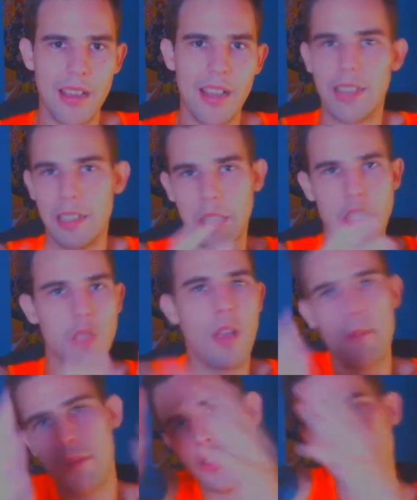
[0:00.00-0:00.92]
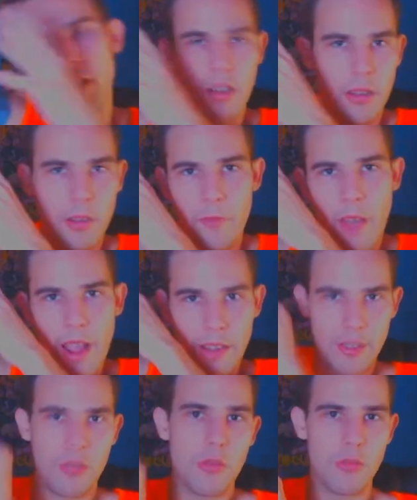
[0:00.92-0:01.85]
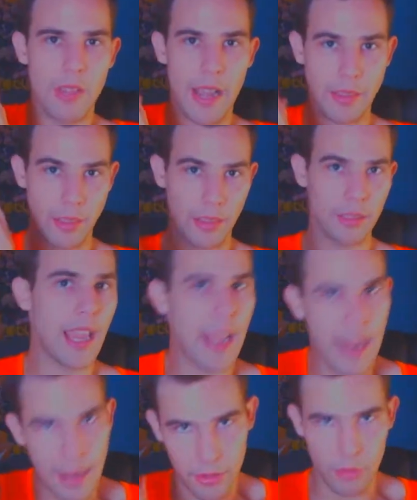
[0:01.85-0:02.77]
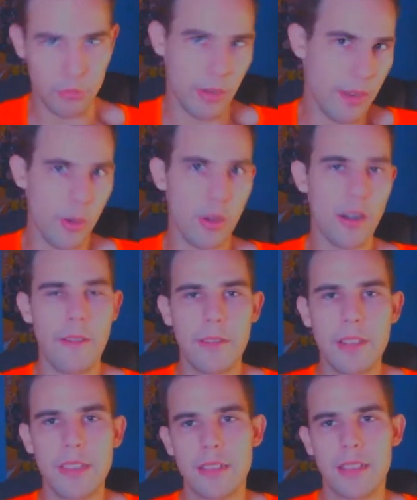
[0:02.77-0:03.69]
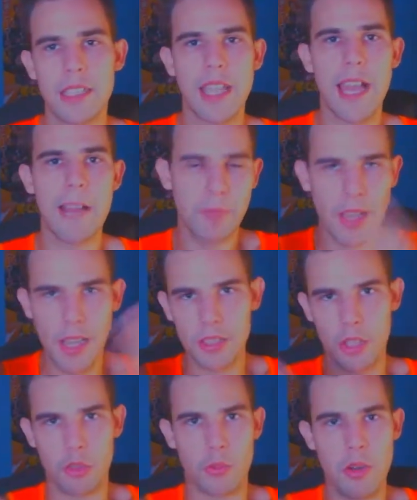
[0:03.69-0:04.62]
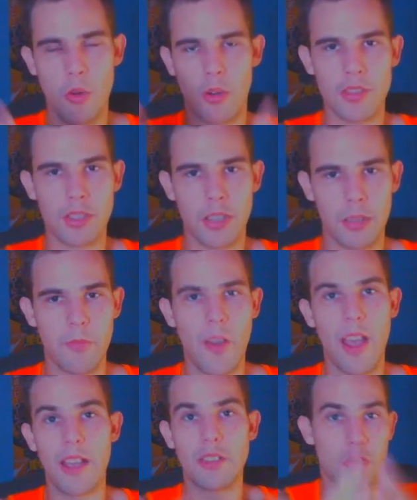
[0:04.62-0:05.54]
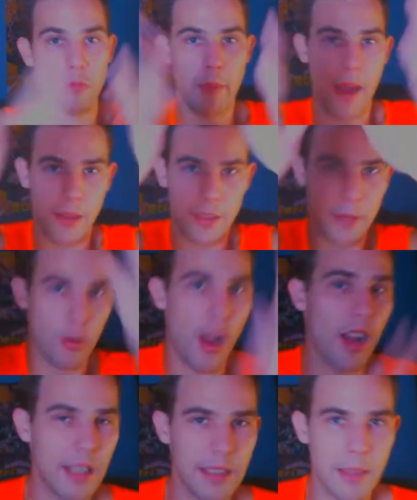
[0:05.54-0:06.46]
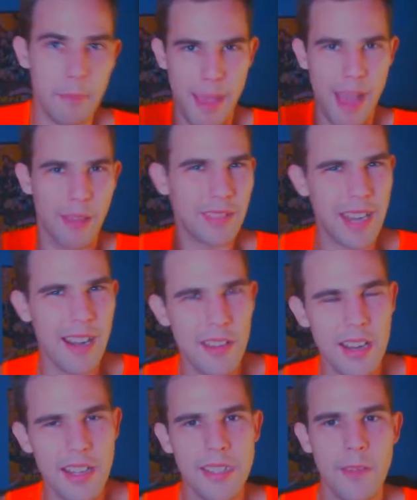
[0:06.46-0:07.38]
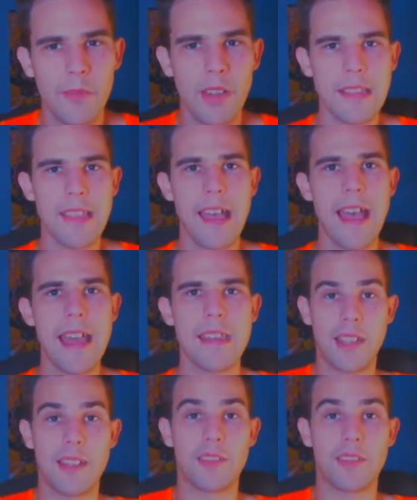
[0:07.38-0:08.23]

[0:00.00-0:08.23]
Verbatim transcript: like the swimmers are confined to like the lake and the river and everything like that the three horns are confined to about the rocky the mountain area and stuff like that